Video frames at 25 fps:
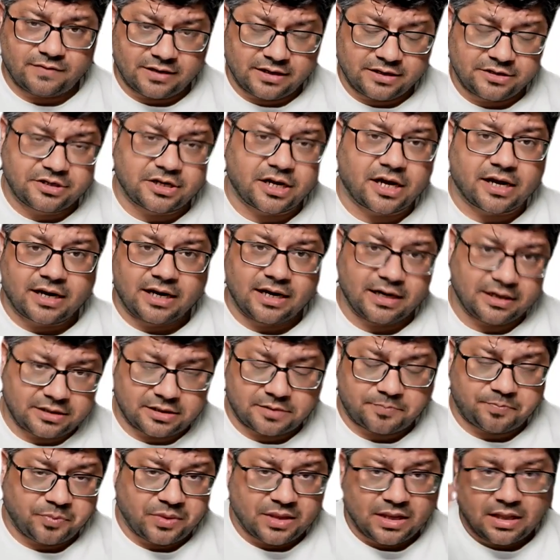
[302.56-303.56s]
a target,
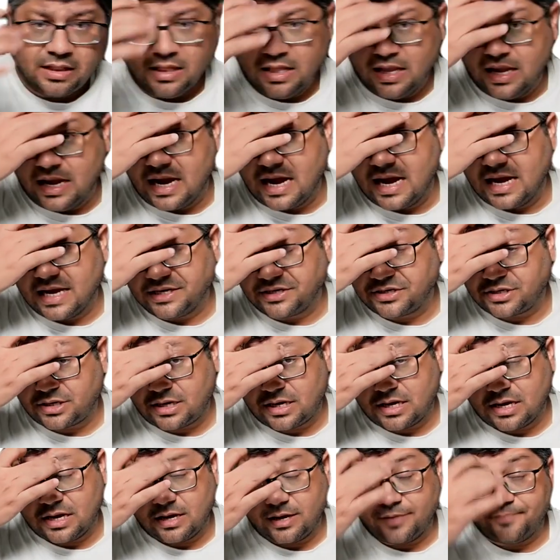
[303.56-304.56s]
and
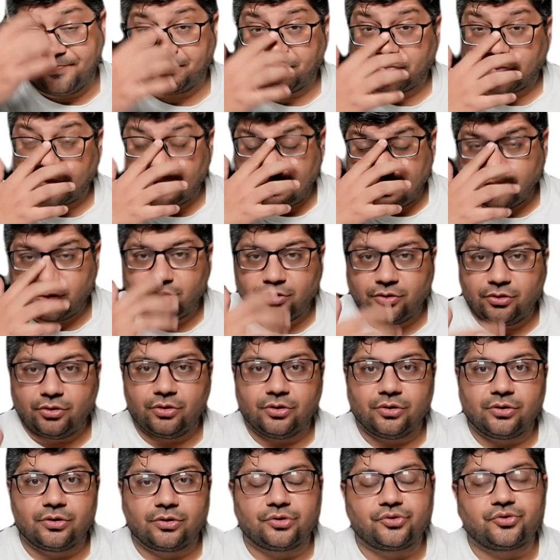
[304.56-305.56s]

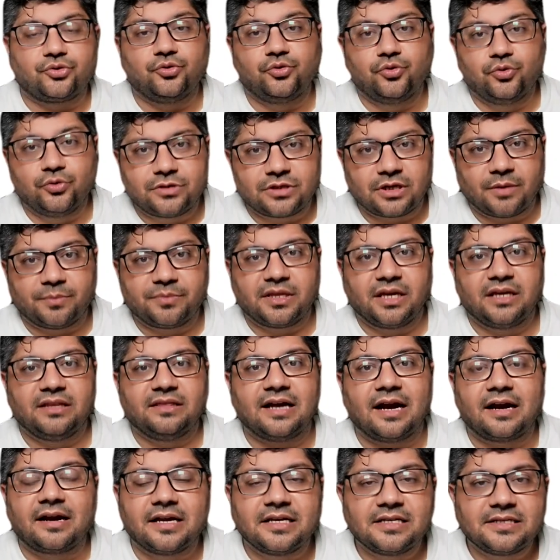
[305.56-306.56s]
to to do something
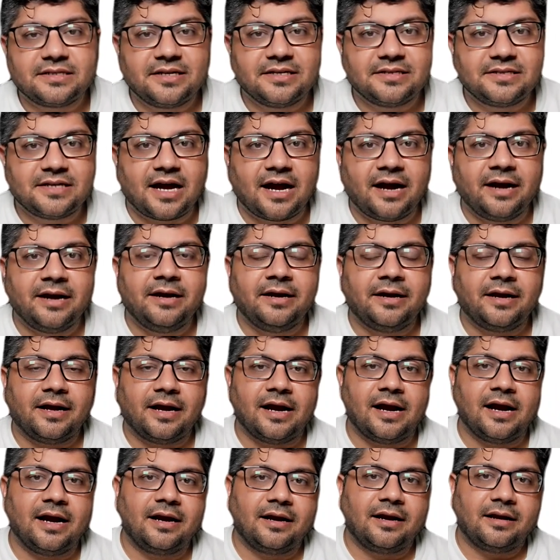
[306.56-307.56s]
that is desired,
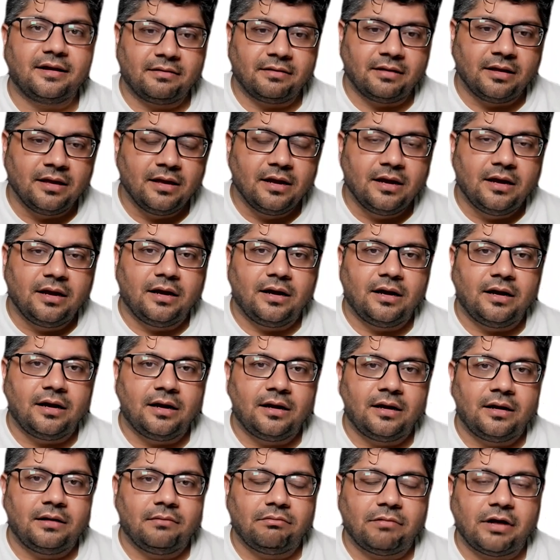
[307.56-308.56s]
and
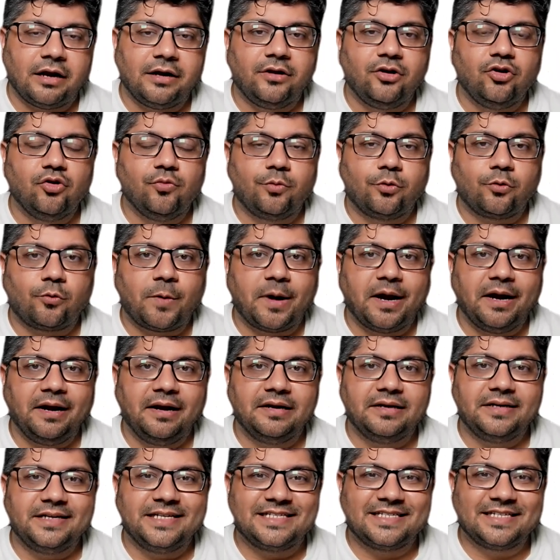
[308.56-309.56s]
you provide a
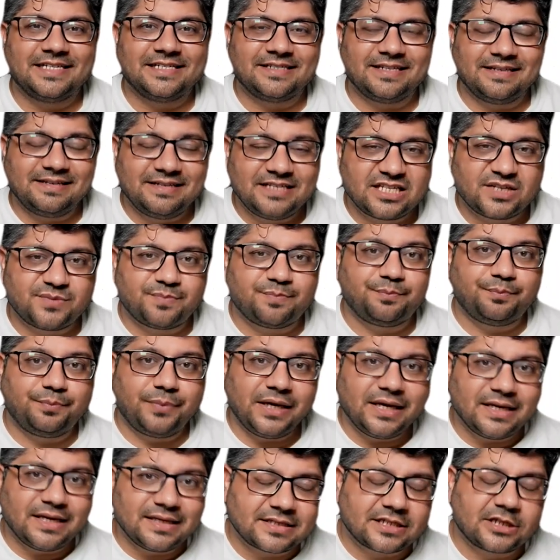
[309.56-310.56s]
decision
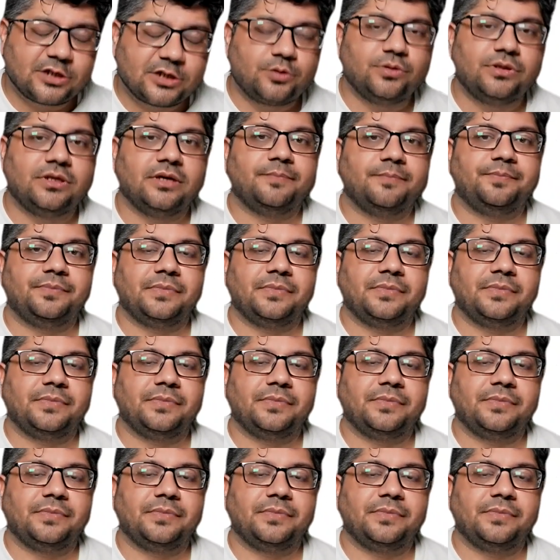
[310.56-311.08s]
space to the